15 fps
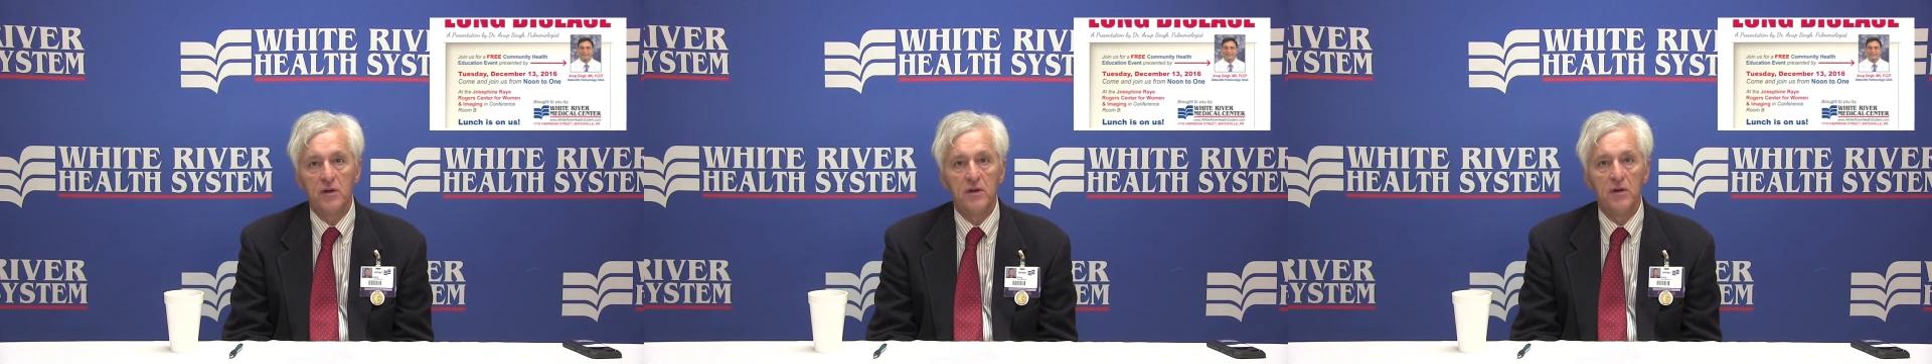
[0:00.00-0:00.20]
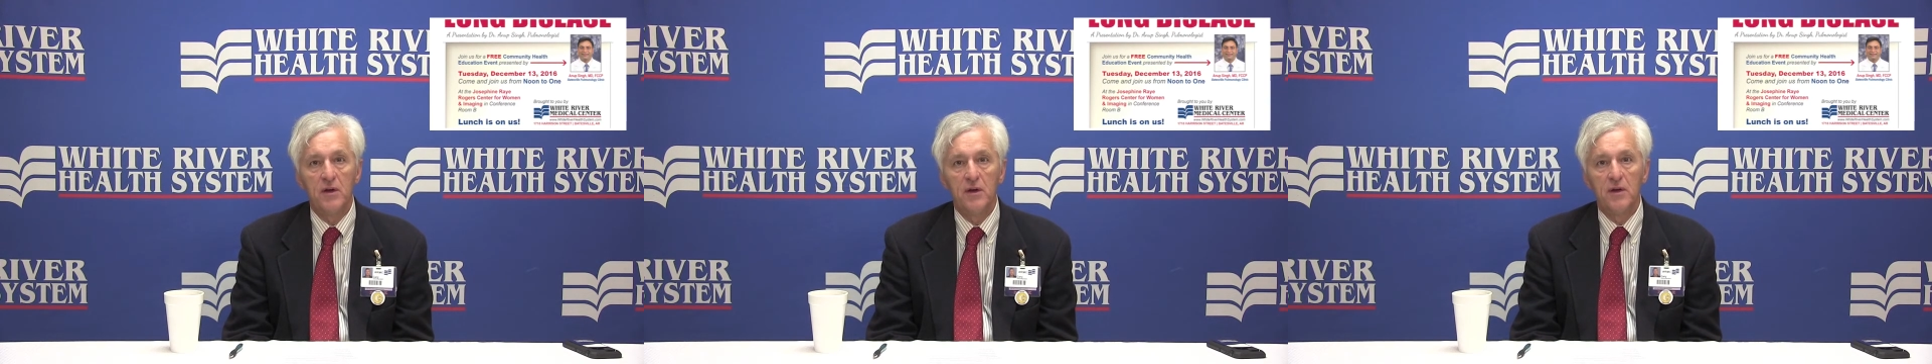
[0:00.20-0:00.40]

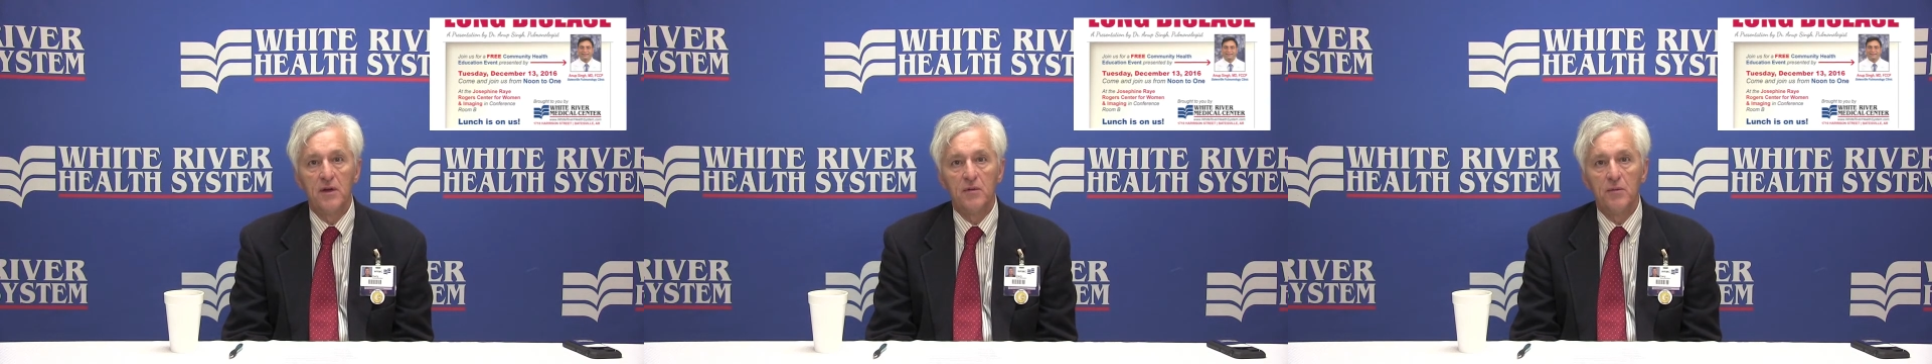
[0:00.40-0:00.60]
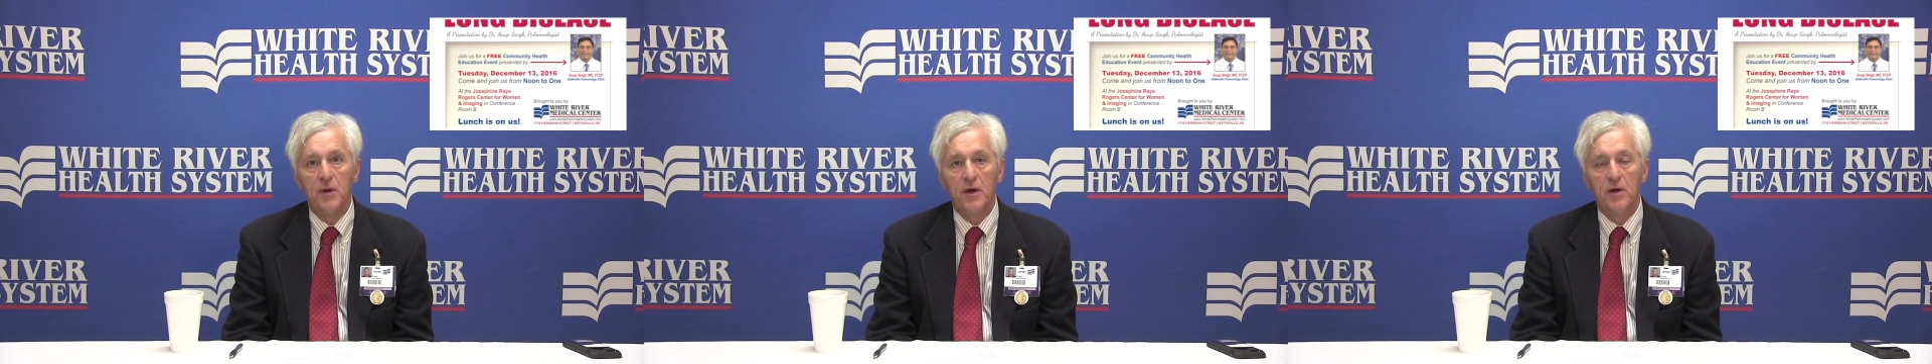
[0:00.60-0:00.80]

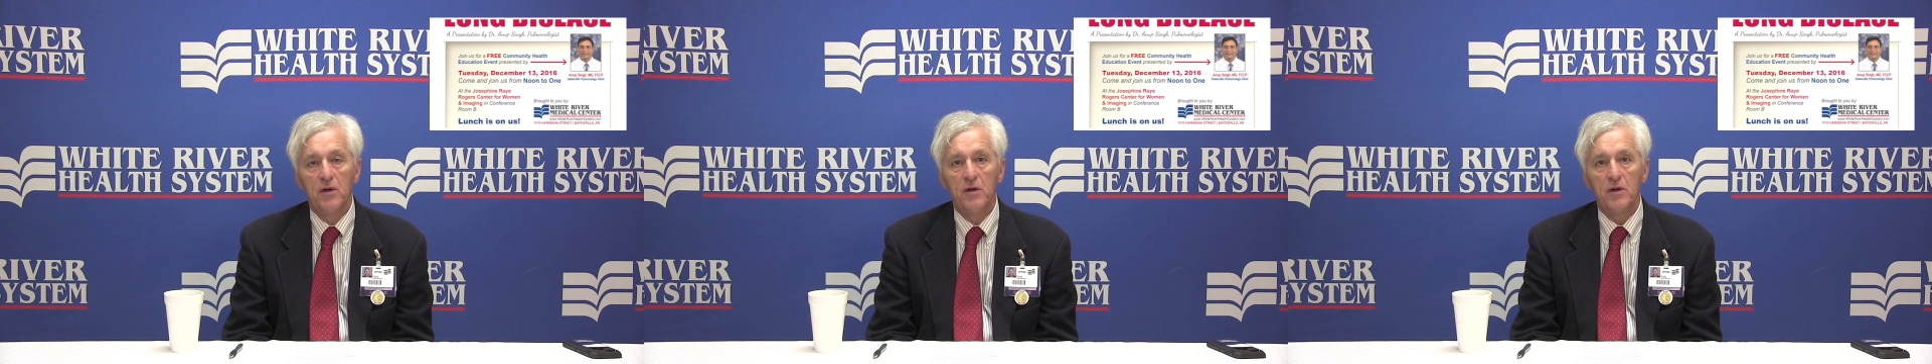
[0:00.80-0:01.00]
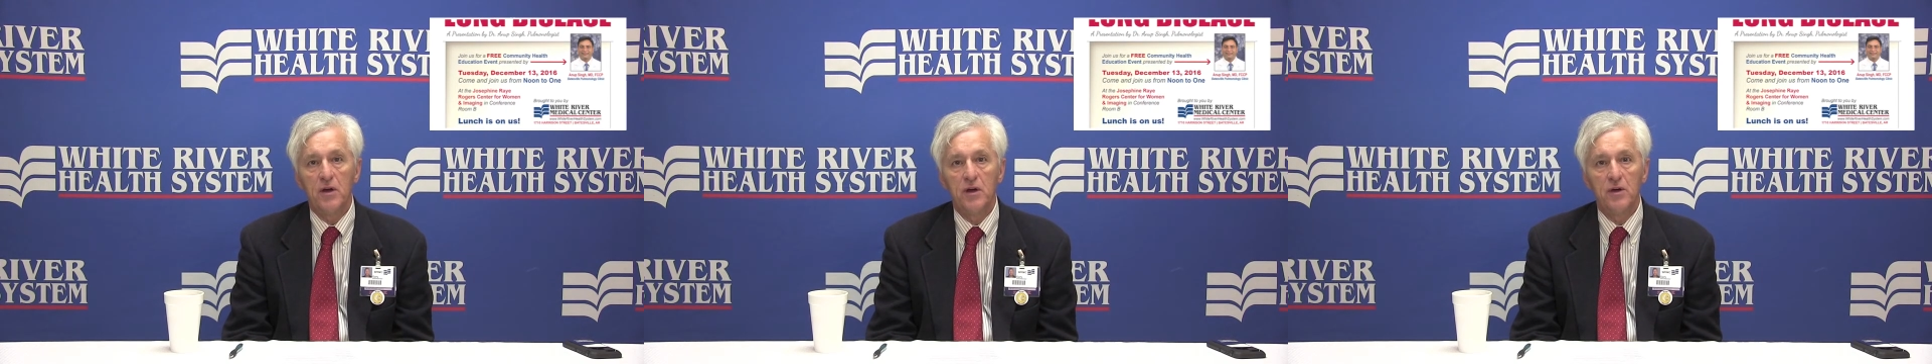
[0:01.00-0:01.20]
and by
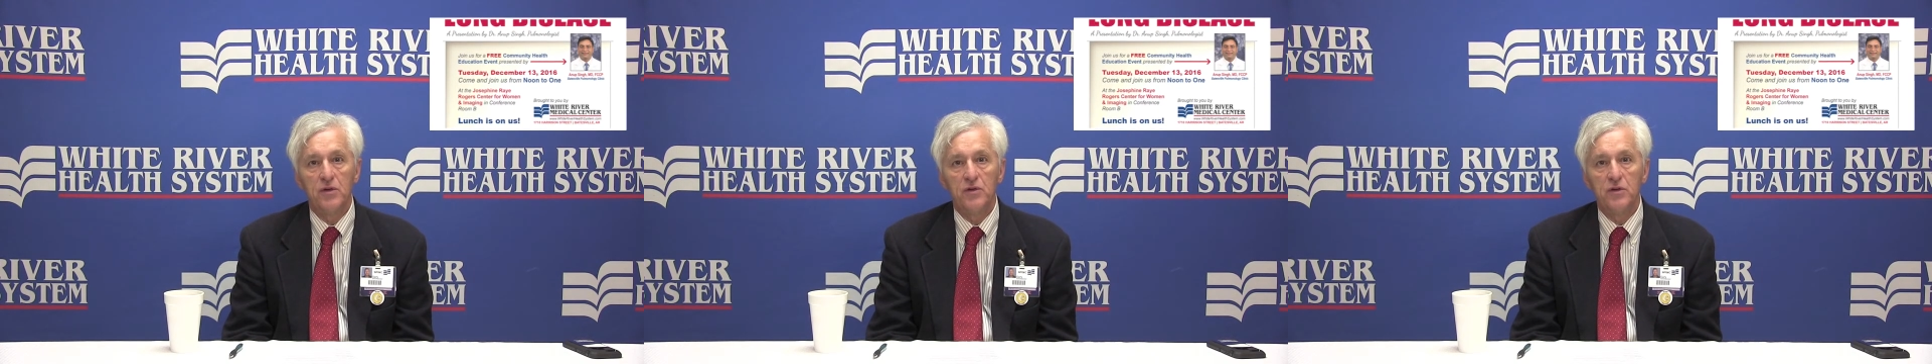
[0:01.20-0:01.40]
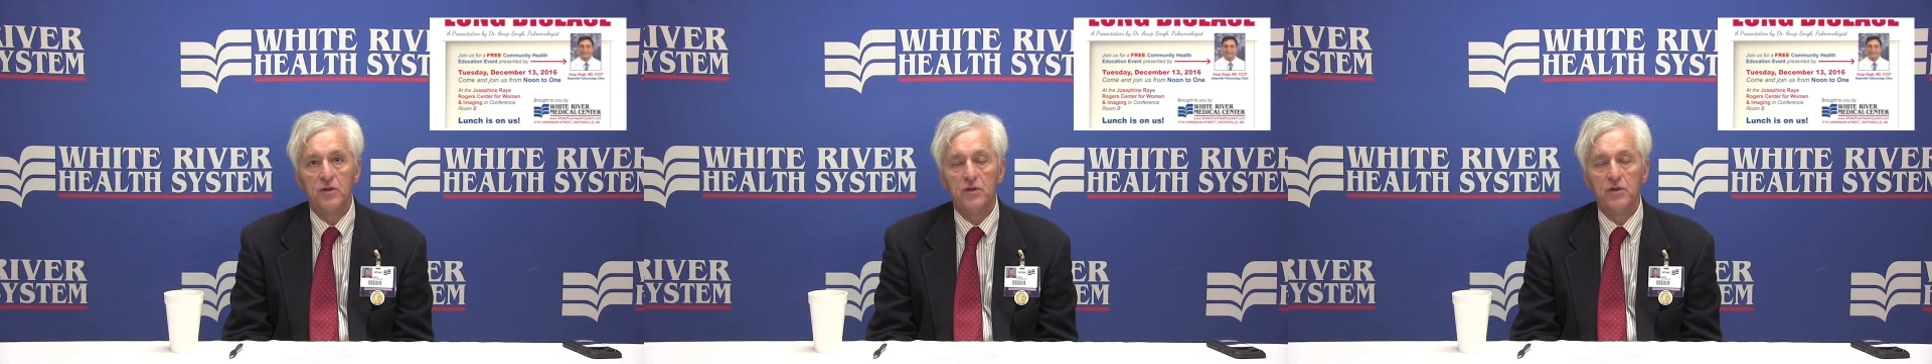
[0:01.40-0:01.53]
all accounts,